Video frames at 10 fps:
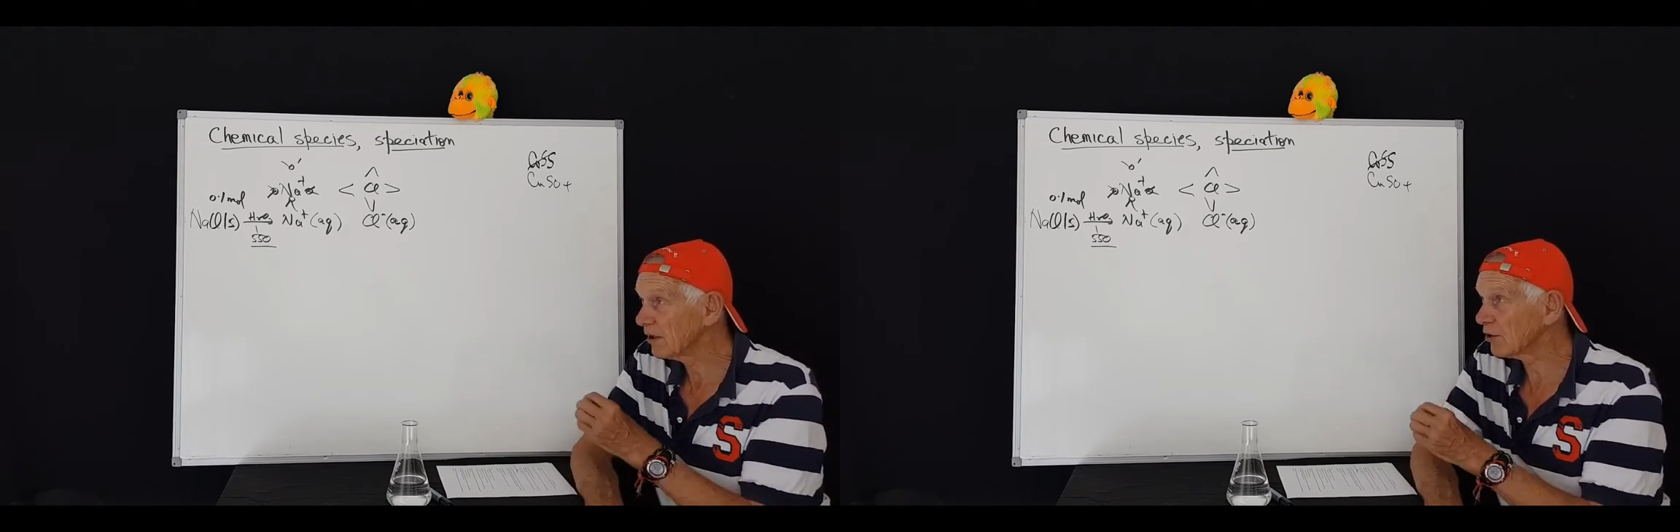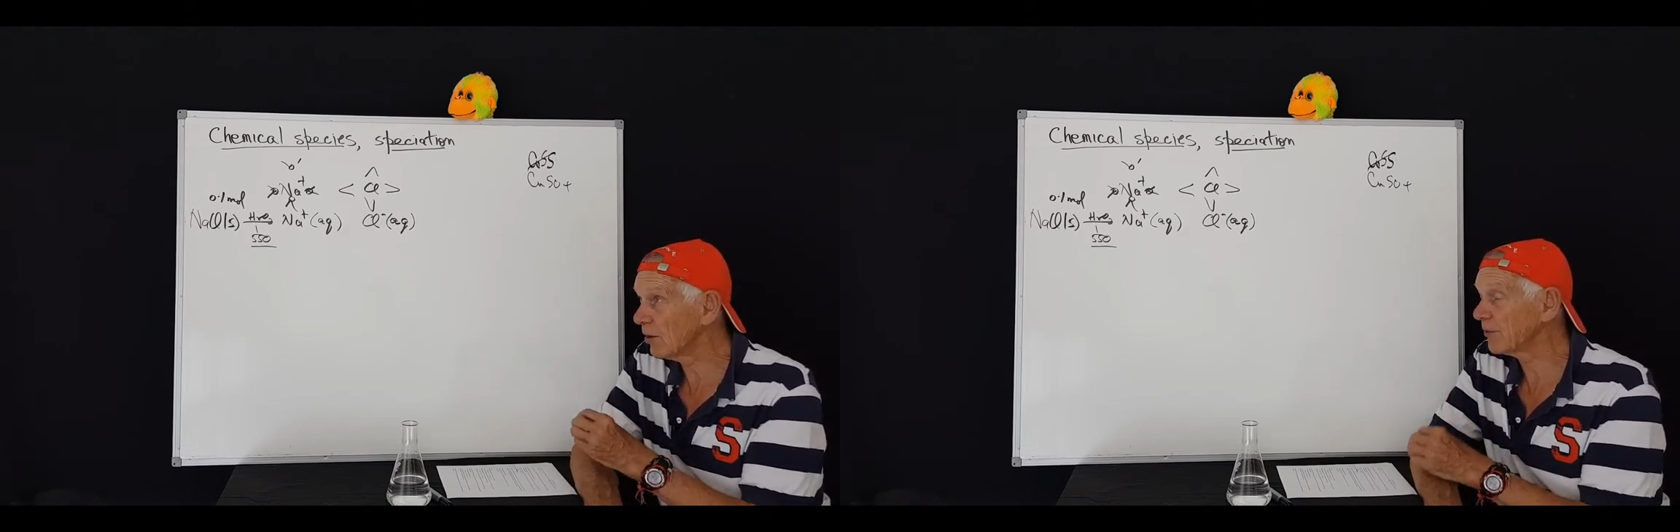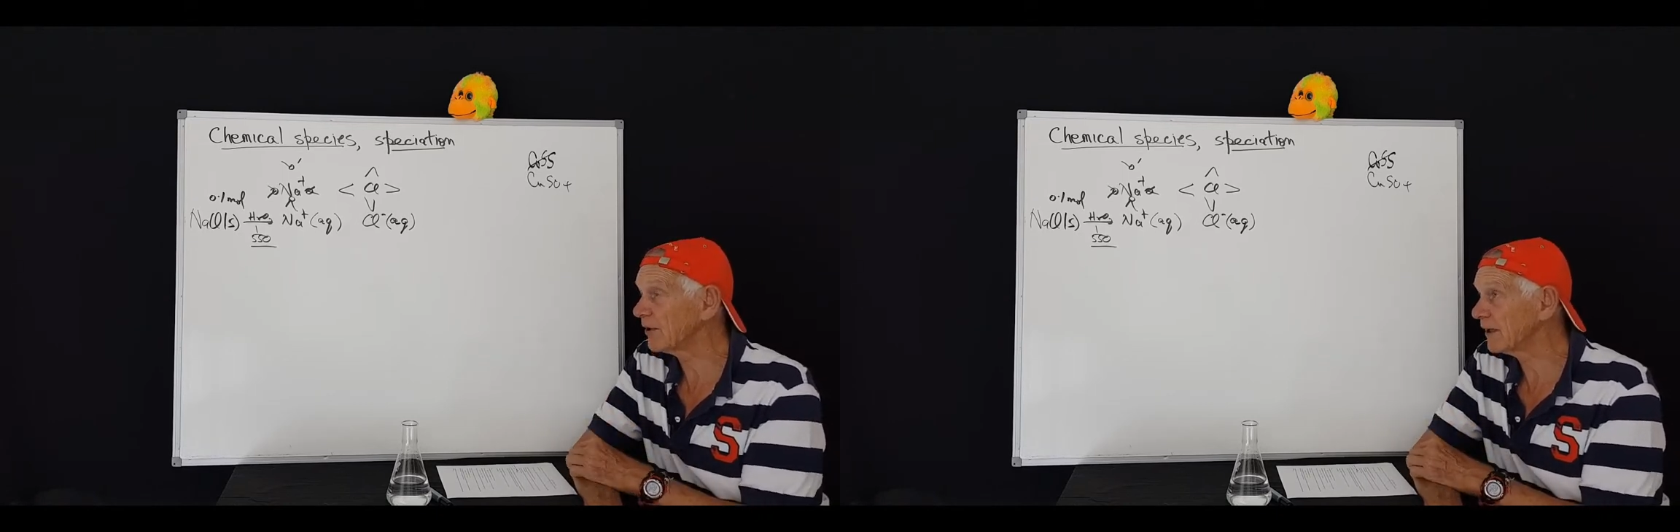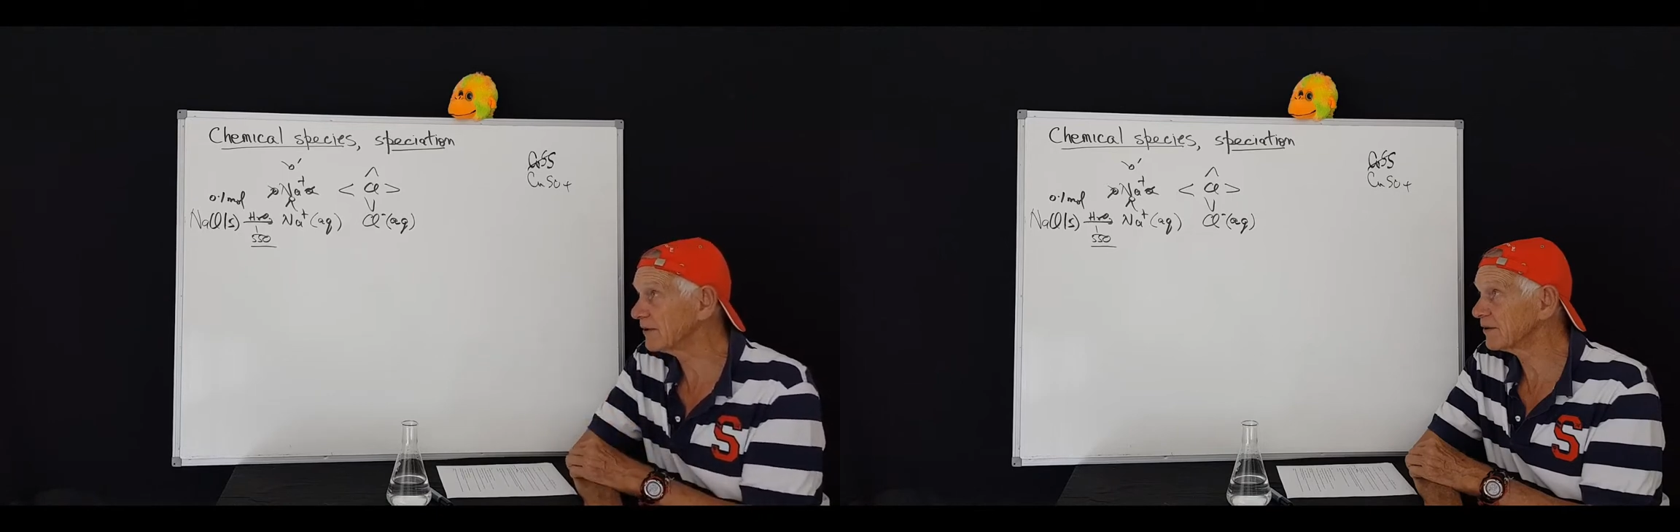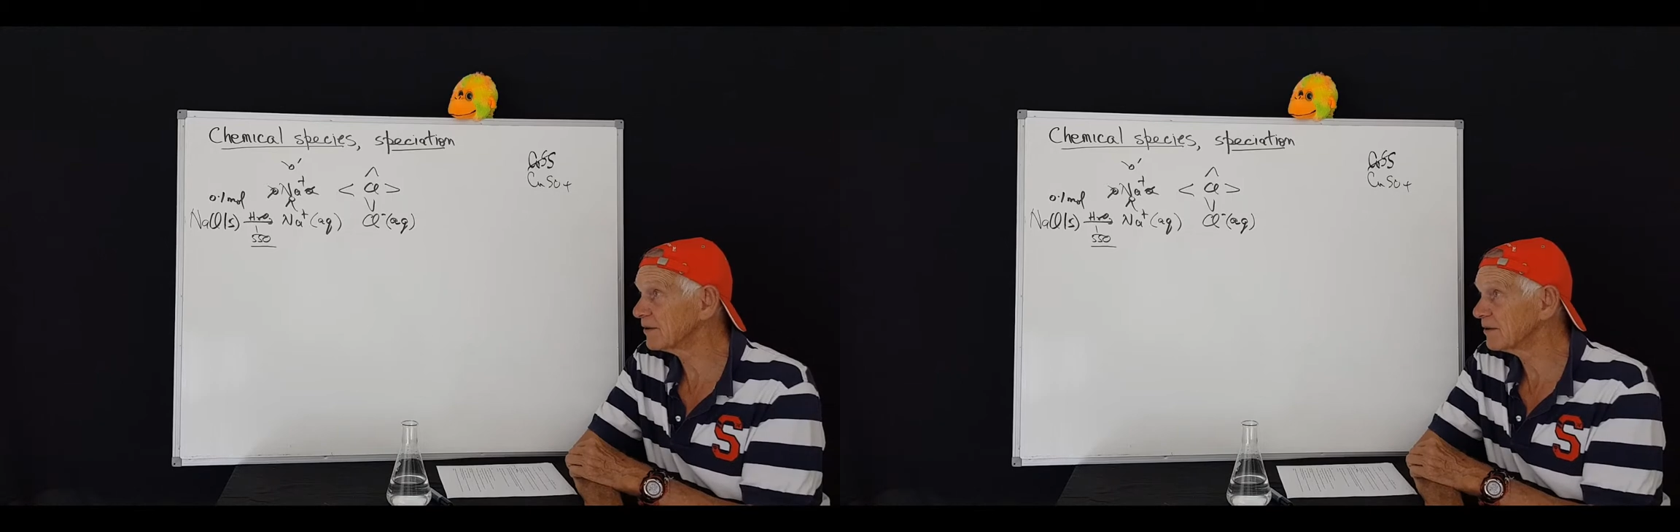copper
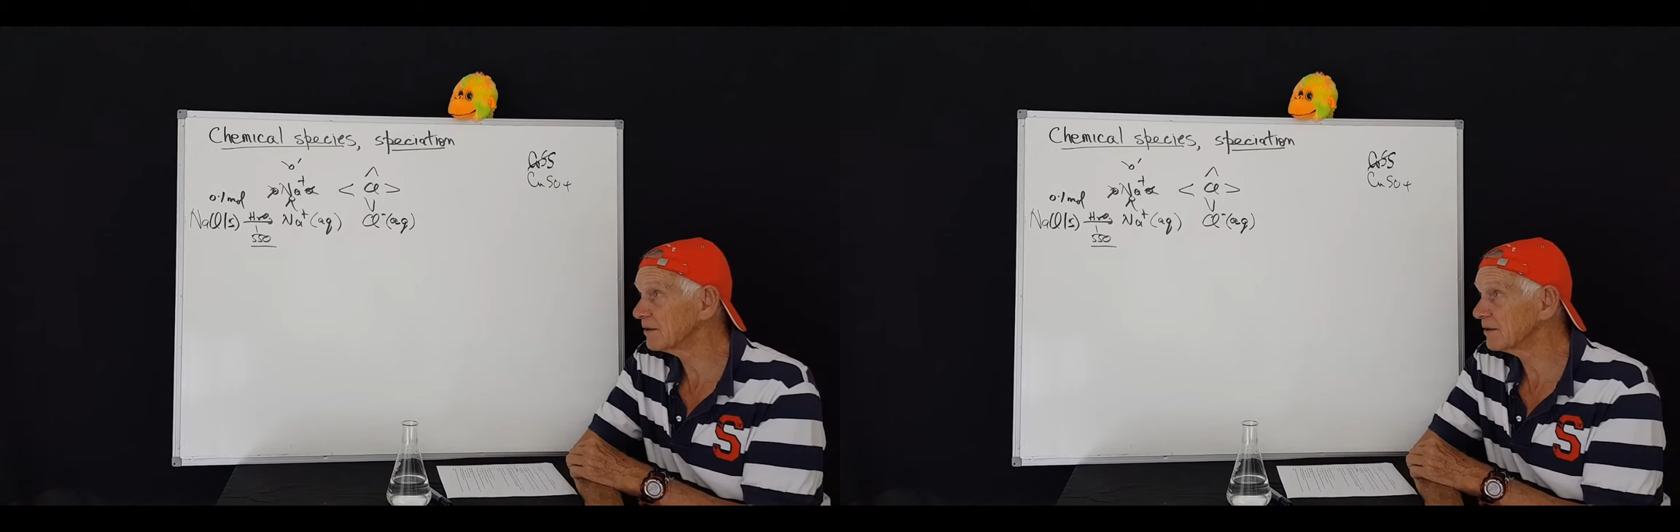ions,